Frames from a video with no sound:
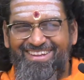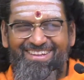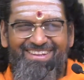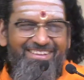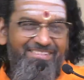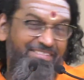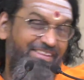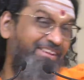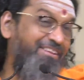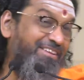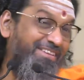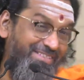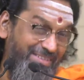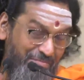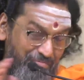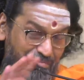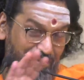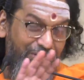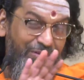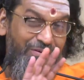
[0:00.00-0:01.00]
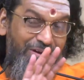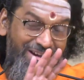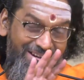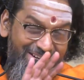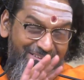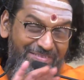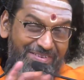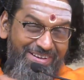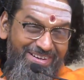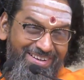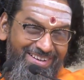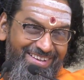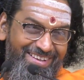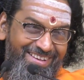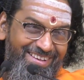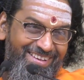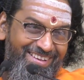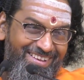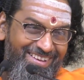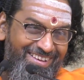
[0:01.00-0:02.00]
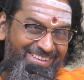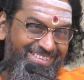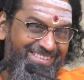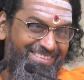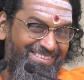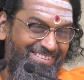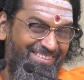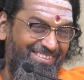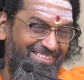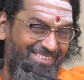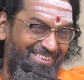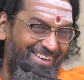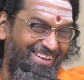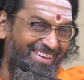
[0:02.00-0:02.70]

they resemble quite a bit. So